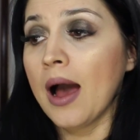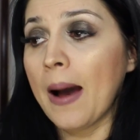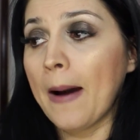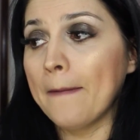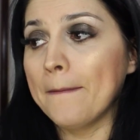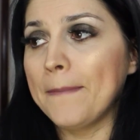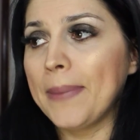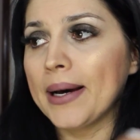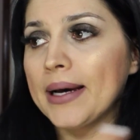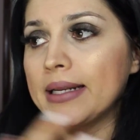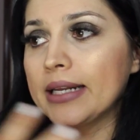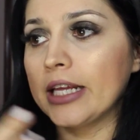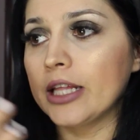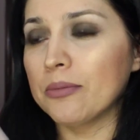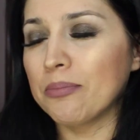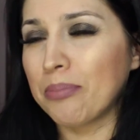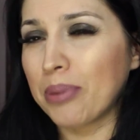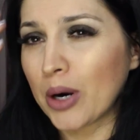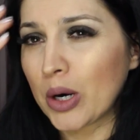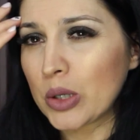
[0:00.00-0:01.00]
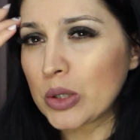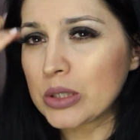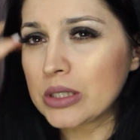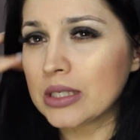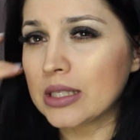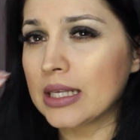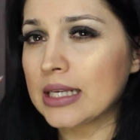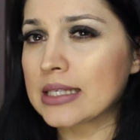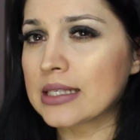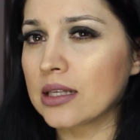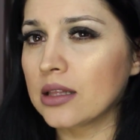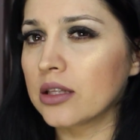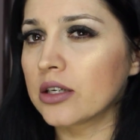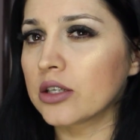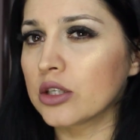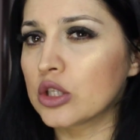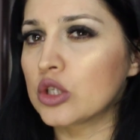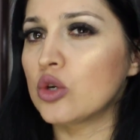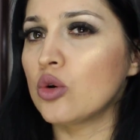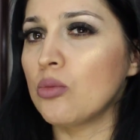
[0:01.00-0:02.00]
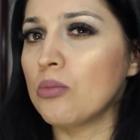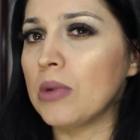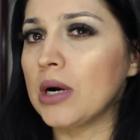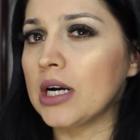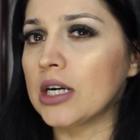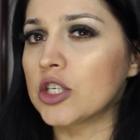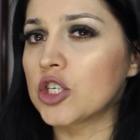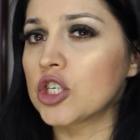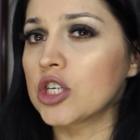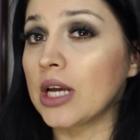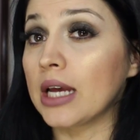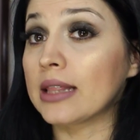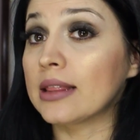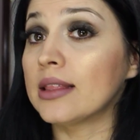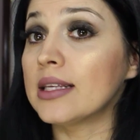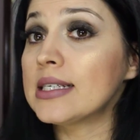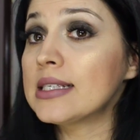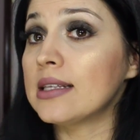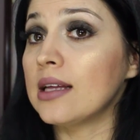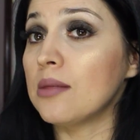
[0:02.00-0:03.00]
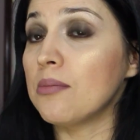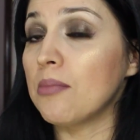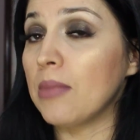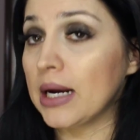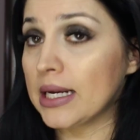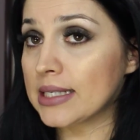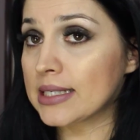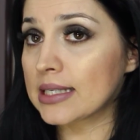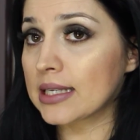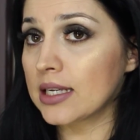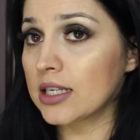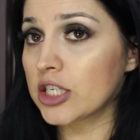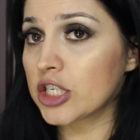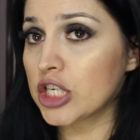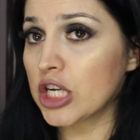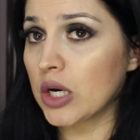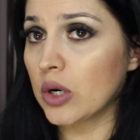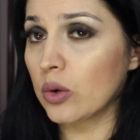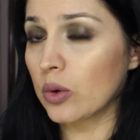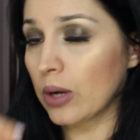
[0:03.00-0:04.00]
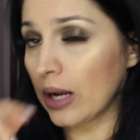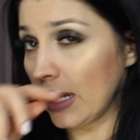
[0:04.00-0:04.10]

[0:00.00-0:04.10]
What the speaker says: but in person it's a little too much, at least on my skin tone.